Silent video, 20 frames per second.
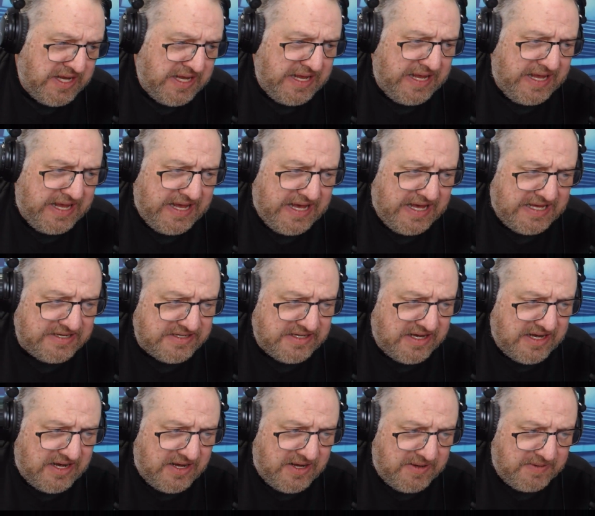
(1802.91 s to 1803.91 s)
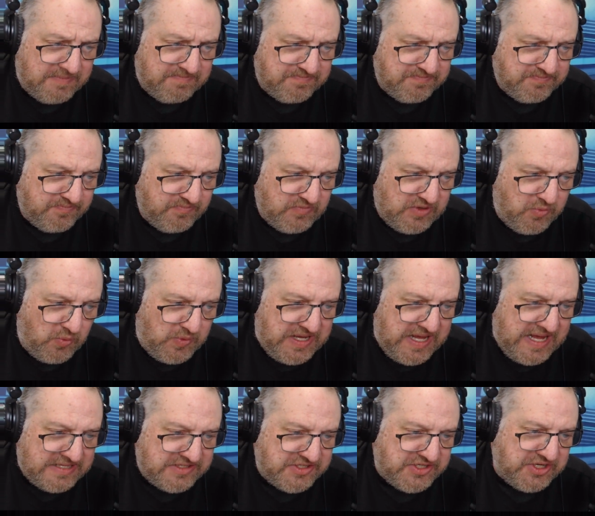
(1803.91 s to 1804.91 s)
and we
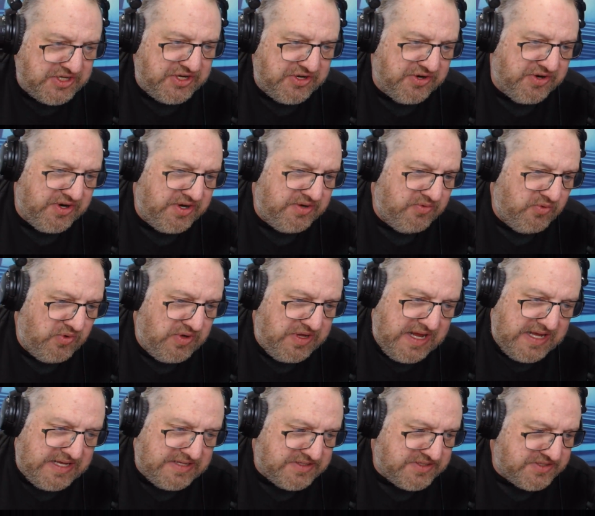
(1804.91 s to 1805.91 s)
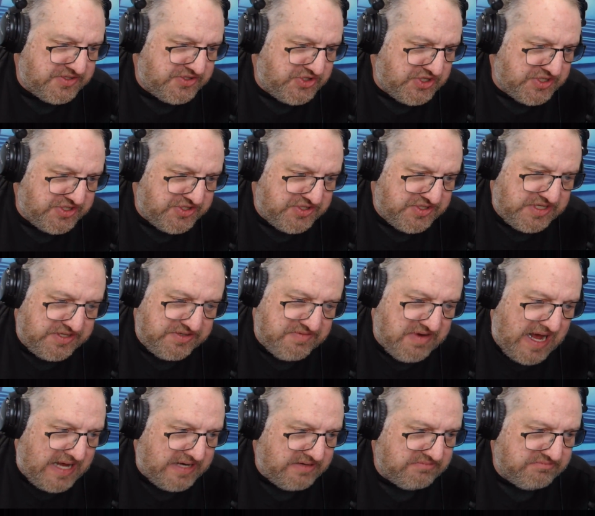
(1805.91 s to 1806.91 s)
can't secure it. It's just
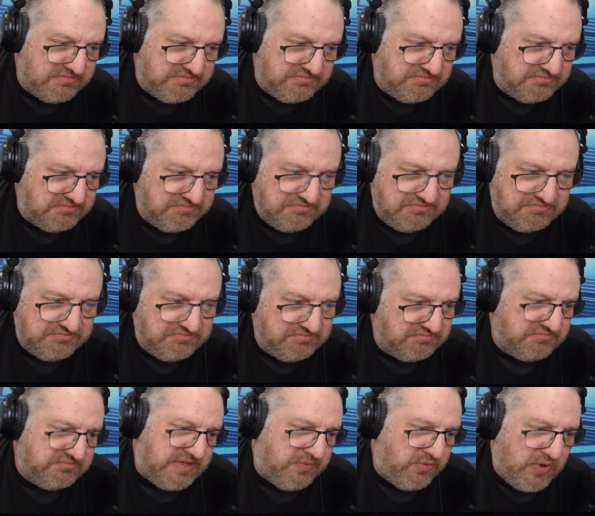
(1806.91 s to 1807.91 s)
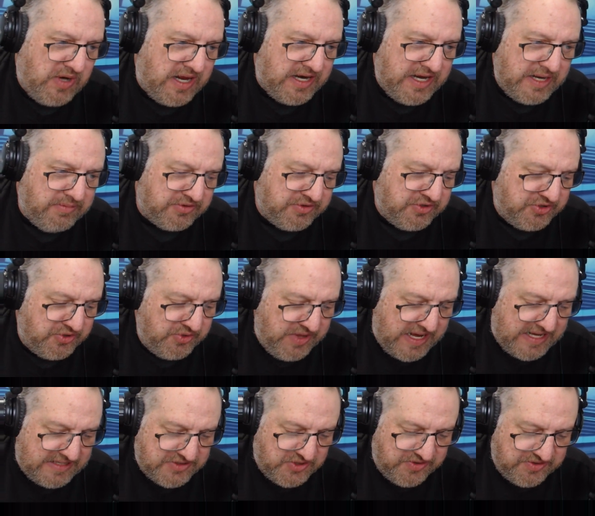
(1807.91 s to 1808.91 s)
not, we're not able to do
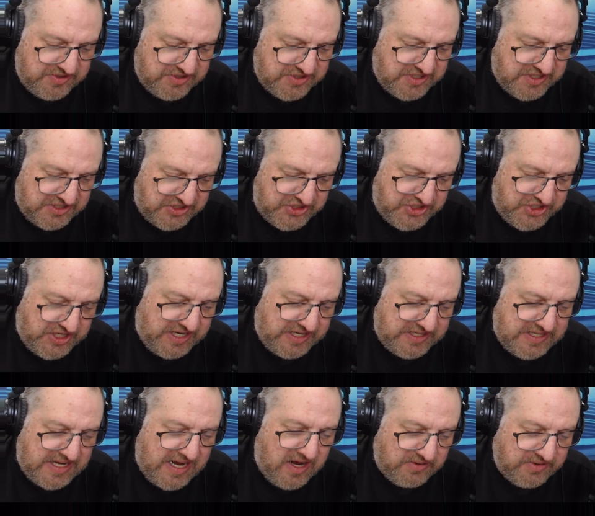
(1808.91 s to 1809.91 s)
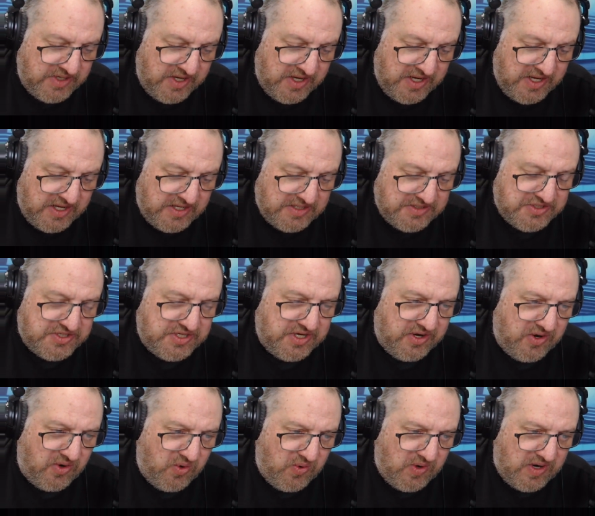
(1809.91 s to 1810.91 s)
that, so they're just going to shut it down.
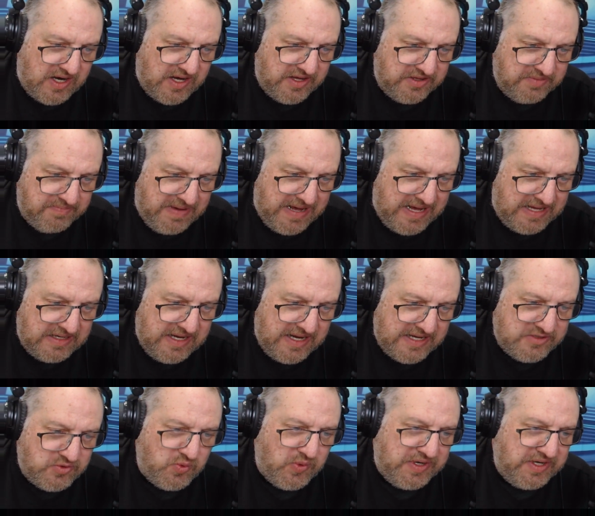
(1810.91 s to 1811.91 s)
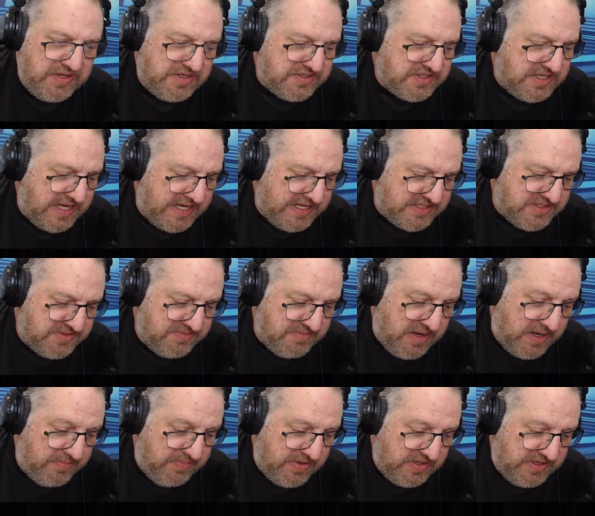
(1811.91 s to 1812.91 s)
So the bad guys win in this case, in
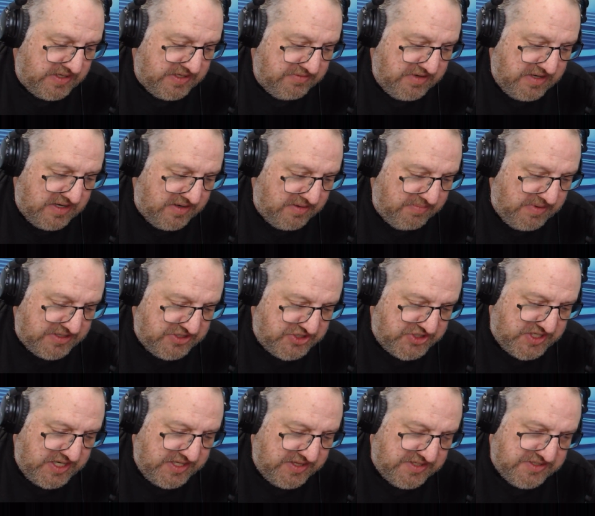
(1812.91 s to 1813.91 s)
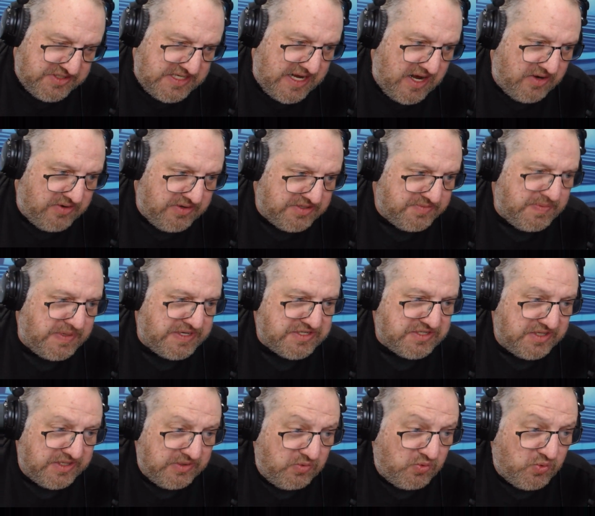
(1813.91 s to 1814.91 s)
my opinion. By shutting this down, it's
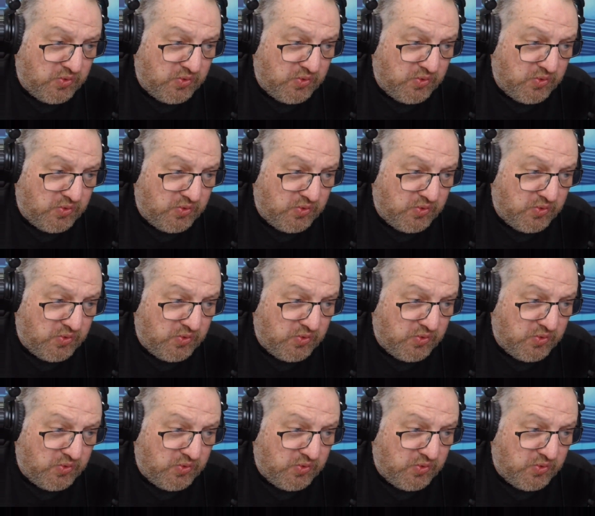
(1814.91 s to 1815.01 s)
basically,